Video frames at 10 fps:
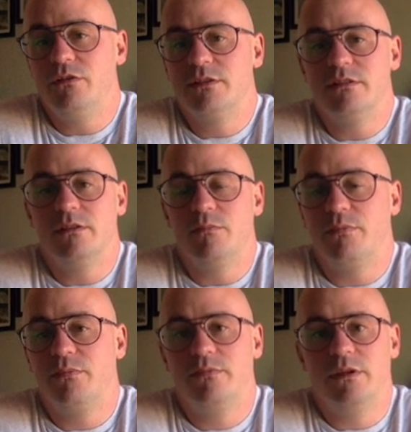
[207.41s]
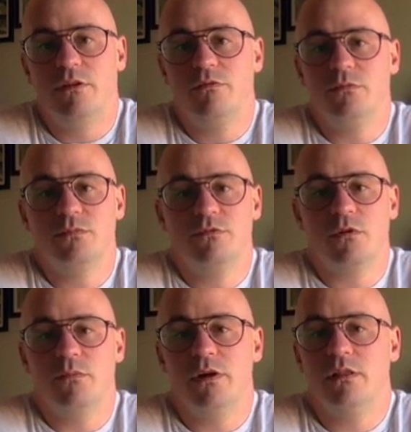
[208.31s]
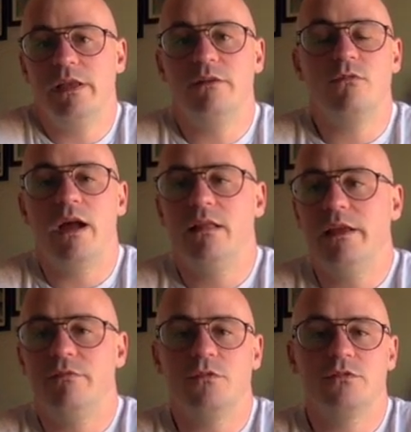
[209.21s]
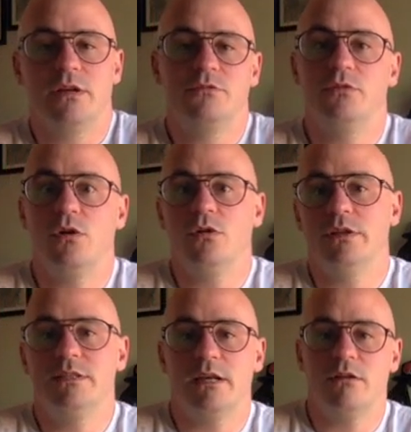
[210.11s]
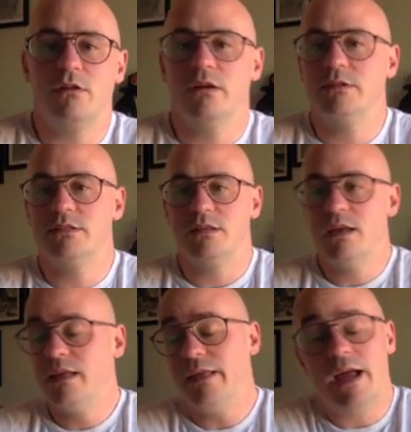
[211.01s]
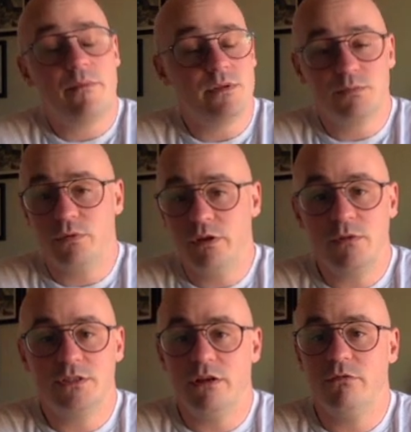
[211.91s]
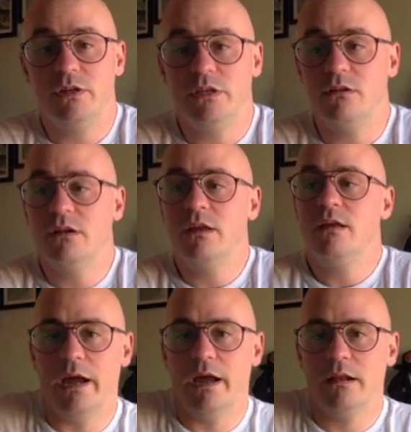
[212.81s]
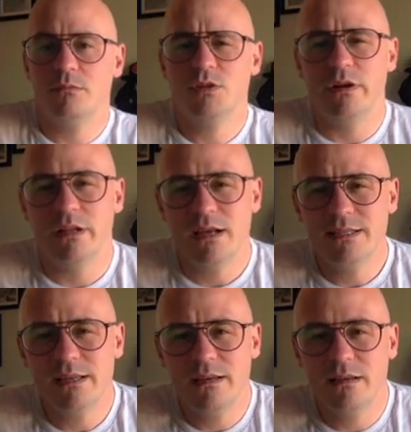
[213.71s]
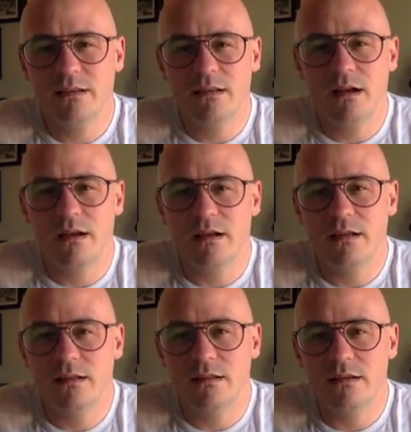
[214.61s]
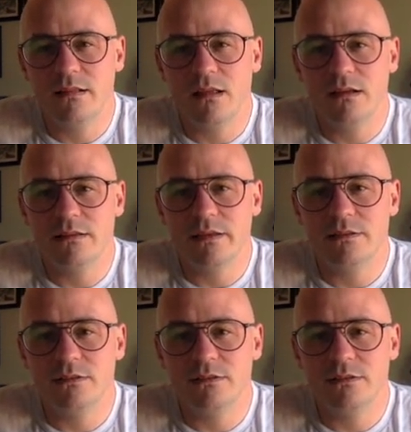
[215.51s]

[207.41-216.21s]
slip, you know, from a late first round to an early second round. Is that happens pretty much every year. I'm sorry, did I say Rondale